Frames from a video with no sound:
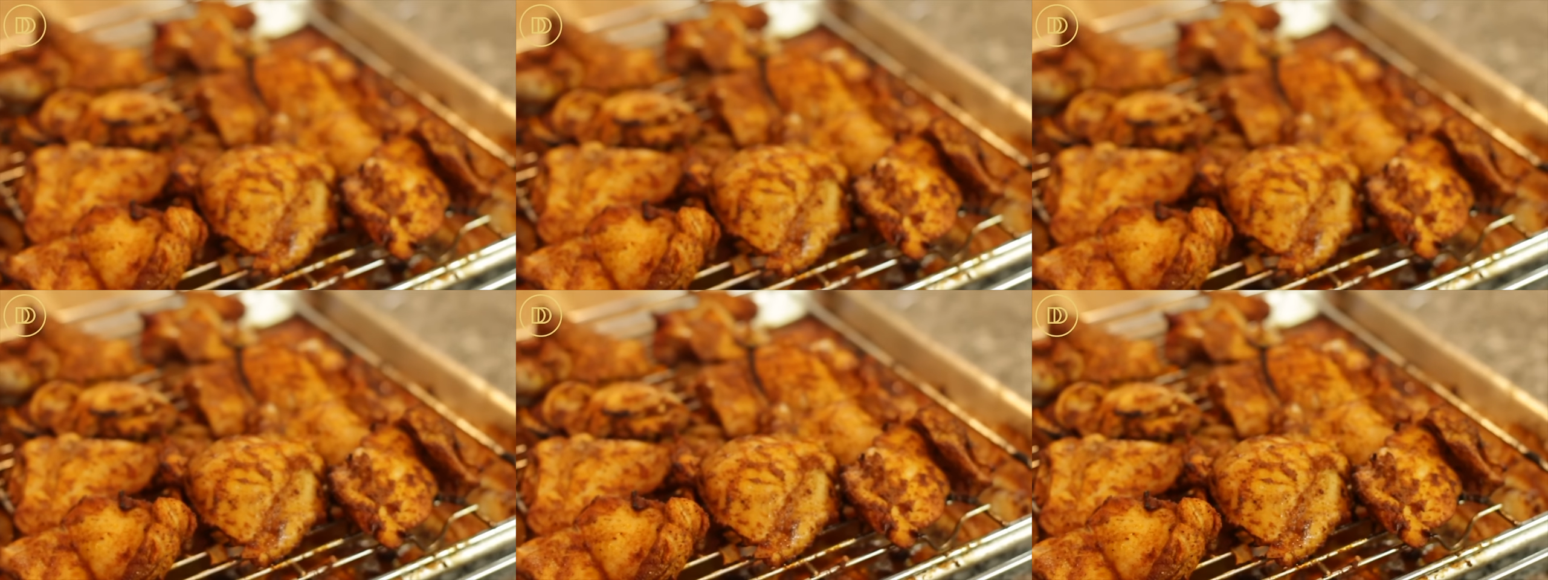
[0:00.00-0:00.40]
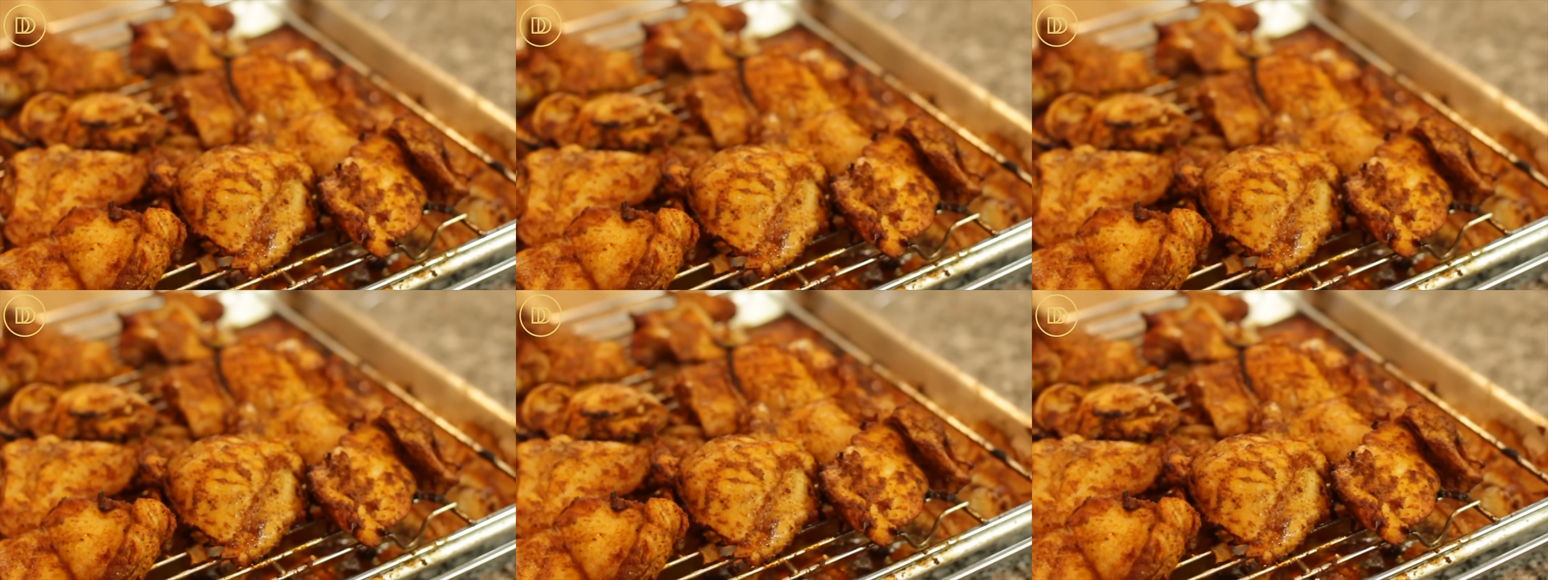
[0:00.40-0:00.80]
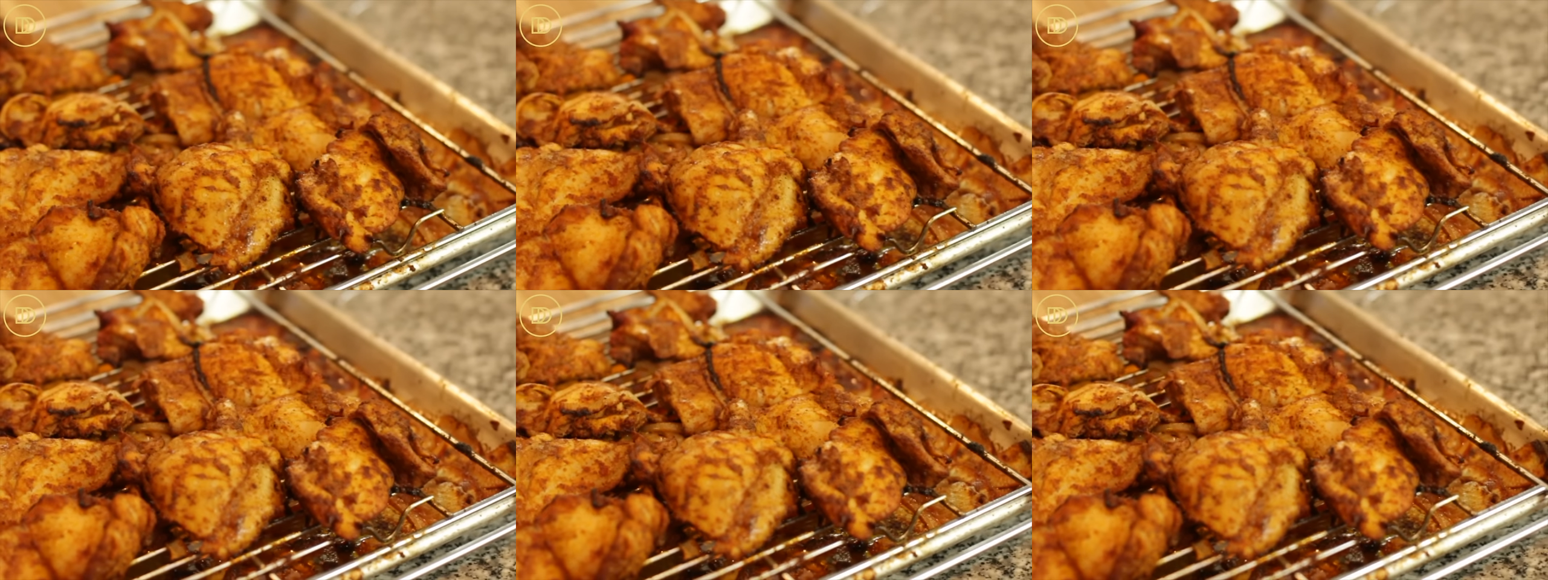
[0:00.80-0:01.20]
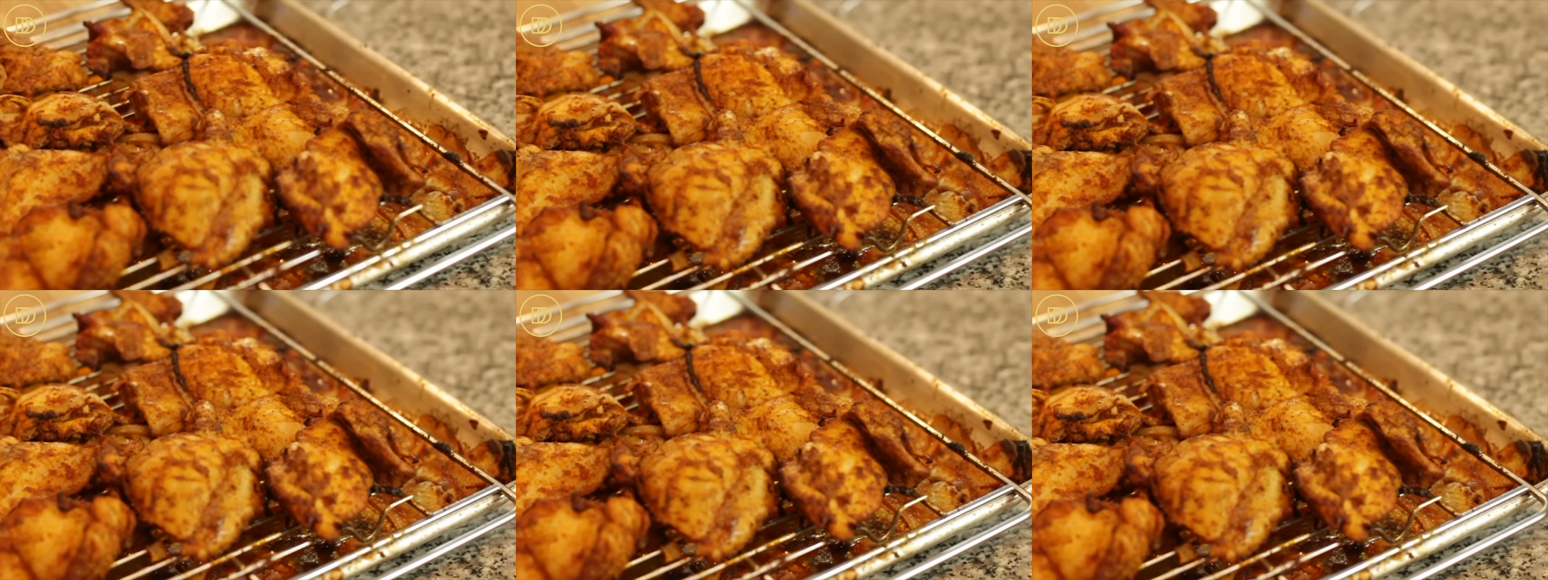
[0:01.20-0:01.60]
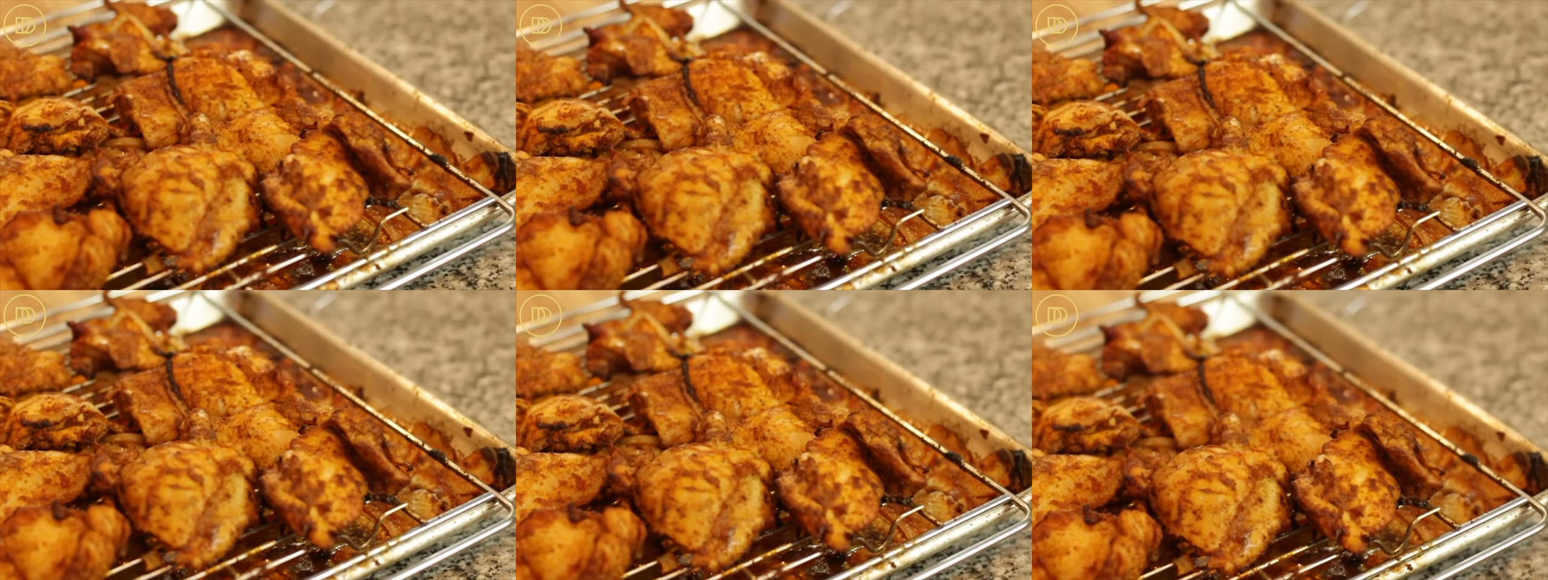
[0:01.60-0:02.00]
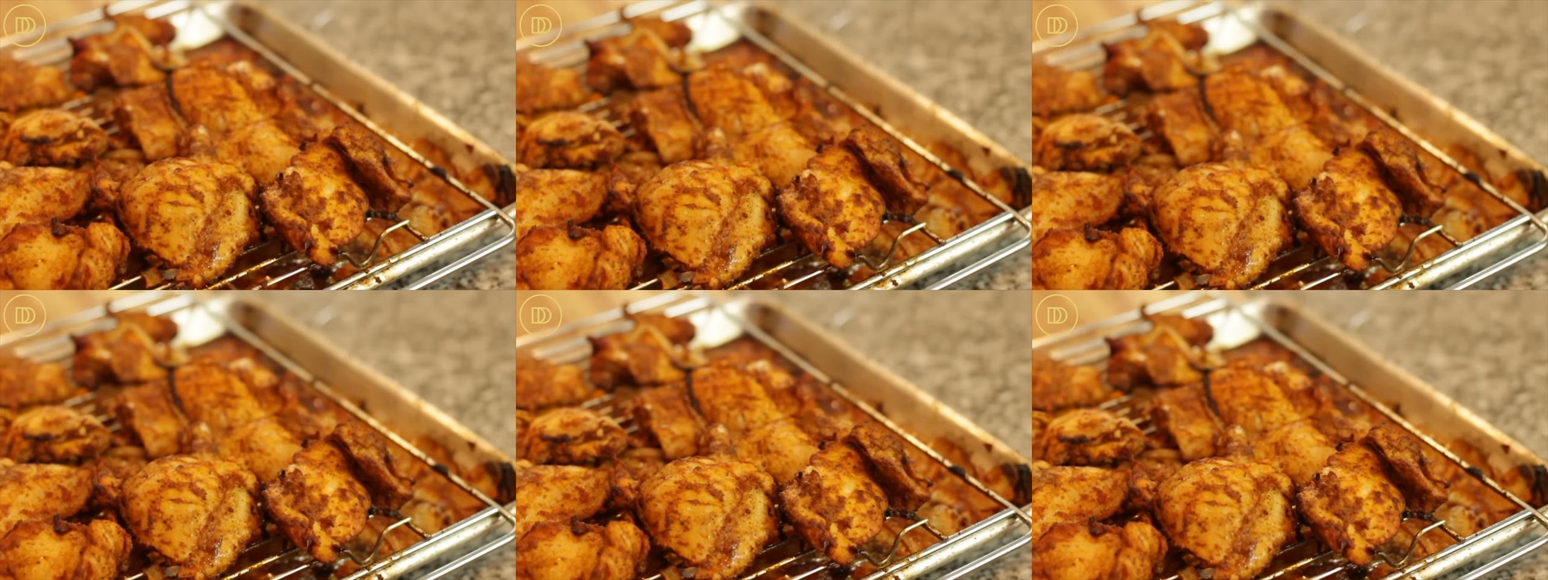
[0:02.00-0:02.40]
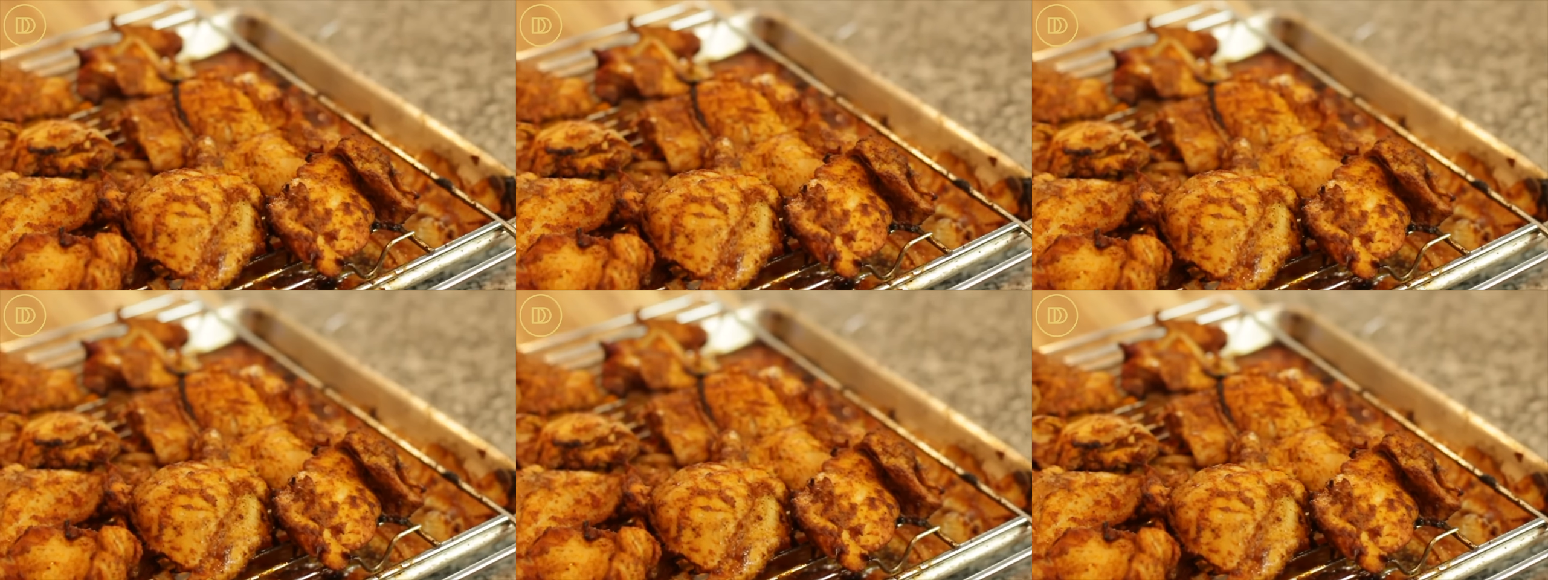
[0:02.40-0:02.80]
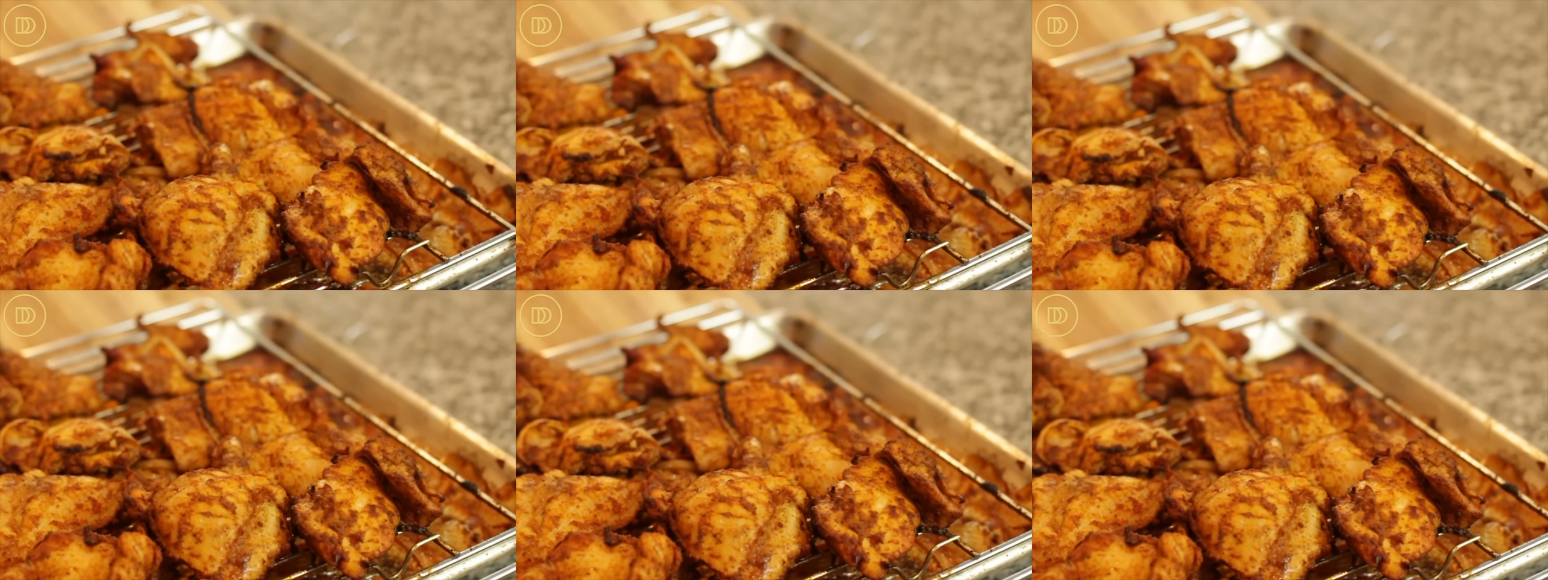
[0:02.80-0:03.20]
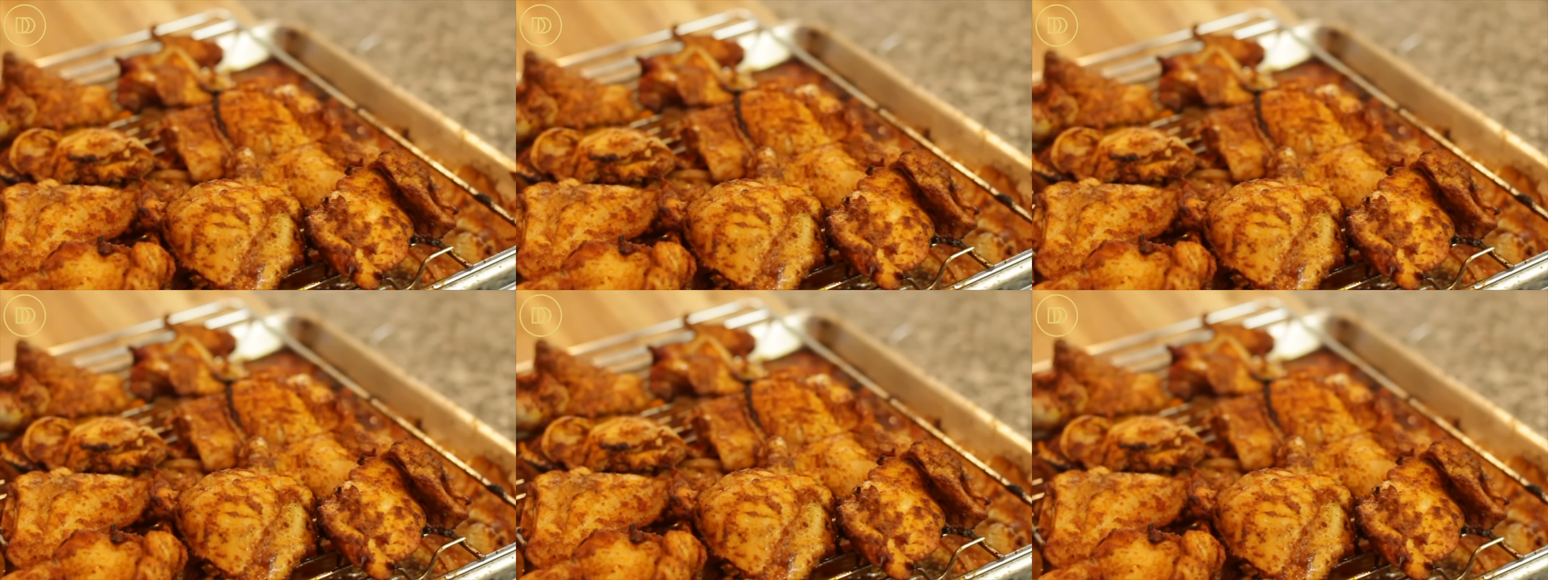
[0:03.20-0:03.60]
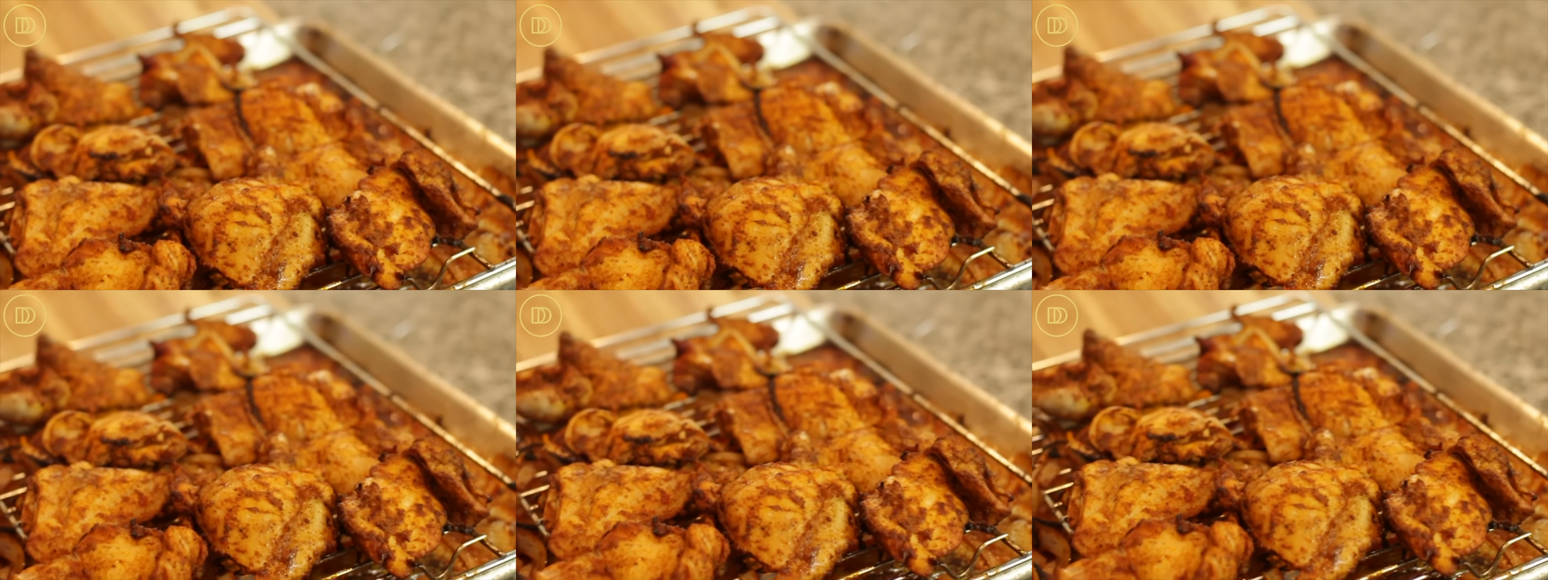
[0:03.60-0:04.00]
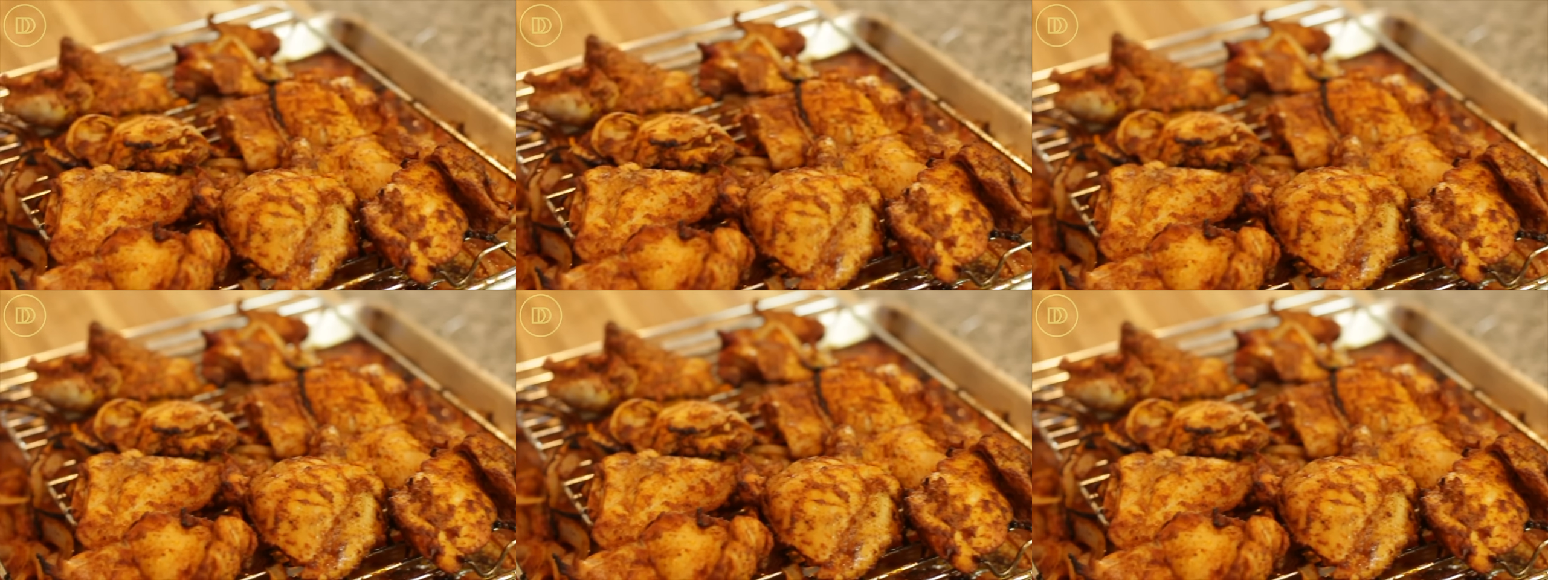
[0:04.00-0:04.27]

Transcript: [unreadable: no face in view]